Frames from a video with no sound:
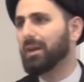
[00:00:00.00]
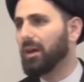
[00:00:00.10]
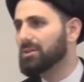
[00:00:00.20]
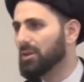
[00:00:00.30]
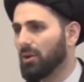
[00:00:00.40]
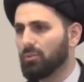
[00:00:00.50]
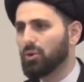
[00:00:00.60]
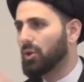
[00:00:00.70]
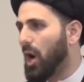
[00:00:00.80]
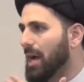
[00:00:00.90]
because, you know,
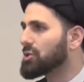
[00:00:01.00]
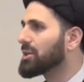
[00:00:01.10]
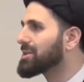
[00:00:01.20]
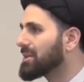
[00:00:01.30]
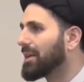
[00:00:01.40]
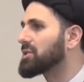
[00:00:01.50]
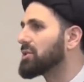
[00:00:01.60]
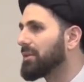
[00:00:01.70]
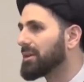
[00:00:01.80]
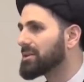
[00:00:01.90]
your conscience tells
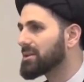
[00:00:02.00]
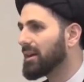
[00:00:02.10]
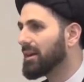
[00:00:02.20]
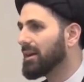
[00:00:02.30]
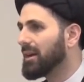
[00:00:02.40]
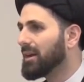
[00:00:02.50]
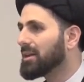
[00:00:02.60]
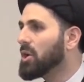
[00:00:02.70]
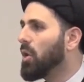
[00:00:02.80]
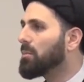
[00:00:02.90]
you this.
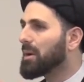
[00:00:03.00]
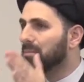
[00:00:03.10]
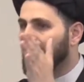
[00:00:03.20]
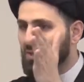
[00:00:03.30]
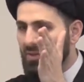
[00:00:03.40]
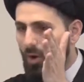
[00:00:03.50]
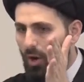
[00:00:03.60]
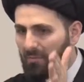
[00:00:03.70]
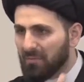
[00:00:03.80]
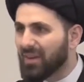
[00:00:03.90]
No, but because there
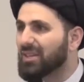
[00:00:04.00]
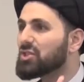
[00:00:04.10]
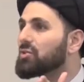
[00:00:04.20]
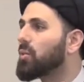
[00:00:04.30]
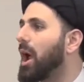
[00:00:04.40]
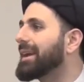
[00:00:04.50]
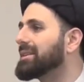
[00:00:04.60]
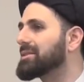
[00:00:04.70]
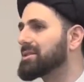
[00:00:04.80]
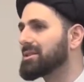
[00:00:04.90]
are fixed
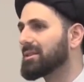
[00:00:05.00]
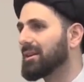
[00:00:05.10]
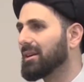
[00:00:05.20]
rights.